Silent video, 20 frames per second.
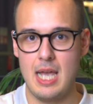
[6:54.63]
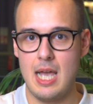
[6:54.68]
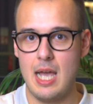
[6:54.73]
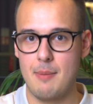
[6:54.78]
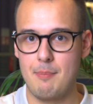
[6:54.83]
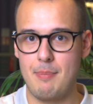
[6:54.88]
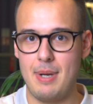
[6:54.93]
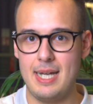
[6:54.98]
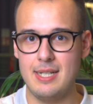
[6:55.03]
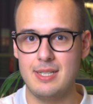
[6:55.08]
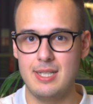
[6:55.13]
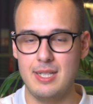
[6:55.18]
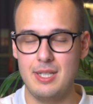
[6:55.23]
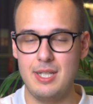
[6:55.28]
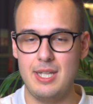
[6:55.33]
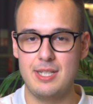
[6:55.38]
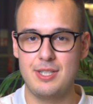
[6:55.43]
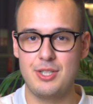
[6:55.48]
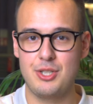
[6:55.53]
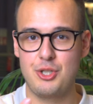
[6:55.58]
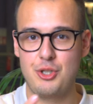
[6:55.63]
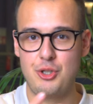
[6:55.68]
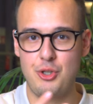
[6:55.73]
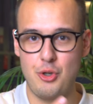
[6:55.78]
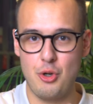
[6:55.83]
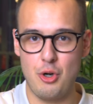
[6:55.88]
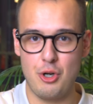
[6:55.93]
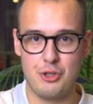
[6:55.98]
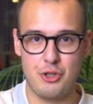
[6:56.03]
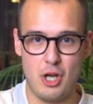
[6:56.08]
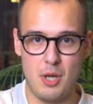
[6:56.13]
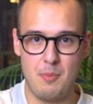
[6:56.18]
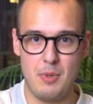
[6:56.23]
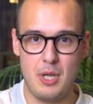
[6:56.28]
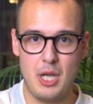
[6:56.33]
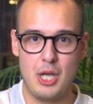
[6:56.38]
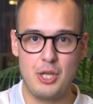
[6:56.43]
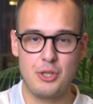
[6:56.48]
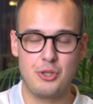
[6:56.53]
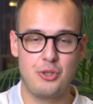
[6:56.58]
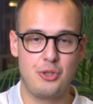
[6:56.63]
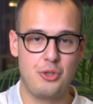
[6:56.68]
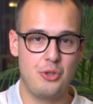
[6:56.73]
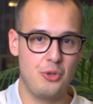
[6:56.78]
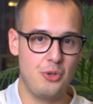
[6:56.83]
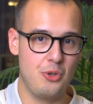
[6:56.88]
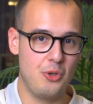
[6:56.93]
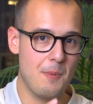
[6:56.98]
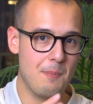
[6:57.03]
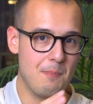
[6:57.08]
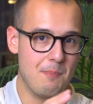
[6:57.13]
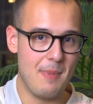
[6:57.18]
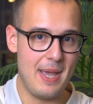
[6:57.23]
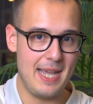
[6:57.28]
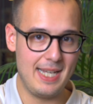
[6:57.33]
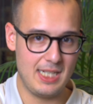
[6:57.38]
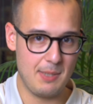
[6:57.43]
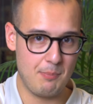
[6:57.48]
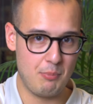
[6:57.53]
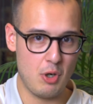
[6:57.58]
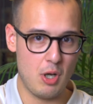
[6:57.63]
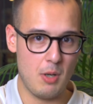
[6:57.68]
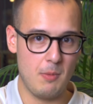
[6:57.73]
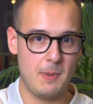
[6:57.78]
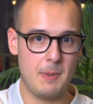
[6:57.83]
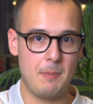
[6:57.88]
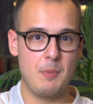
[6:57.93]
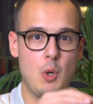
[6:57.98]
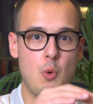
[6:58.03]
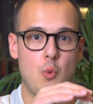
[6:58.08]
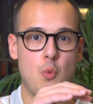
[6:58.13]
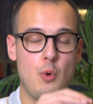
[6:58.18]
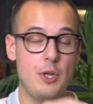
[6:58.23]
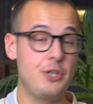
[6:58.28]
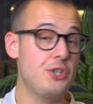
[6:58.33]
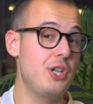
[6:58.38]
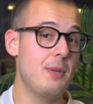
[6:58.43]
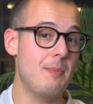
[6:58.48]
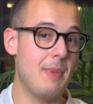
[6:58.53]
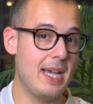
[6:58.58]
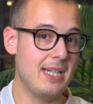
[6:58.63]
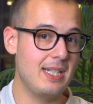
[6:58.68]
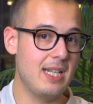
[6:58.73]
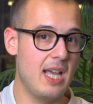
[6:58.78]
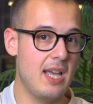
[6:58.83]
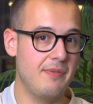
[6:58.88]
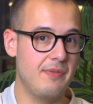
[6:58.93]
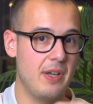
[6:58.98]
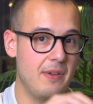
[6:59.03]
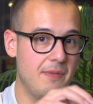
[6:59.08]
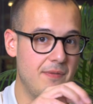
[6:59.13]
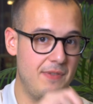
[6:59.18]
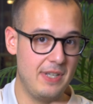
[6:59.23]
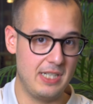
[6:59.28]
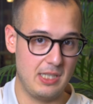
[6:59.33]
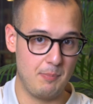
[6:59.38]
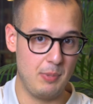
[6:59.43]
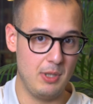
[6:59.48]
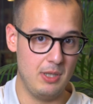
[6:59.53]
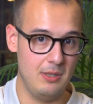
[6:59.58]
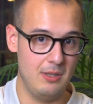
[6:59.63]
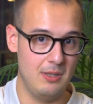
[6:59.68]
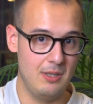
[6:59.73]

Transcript: but it's your job to make the problem which they might have visible,